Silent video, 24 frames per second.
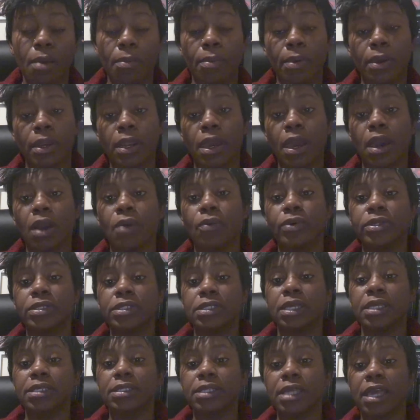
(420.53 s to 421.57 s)
But I would
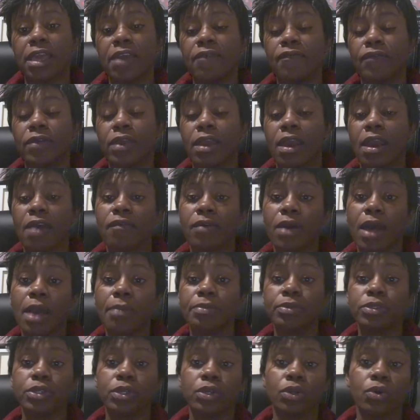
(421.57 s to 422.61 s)
say is that if you have an
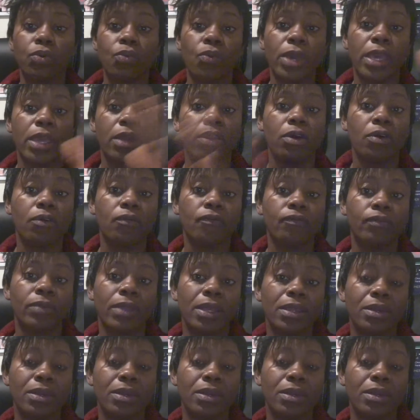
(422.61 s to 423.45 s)
optional way of,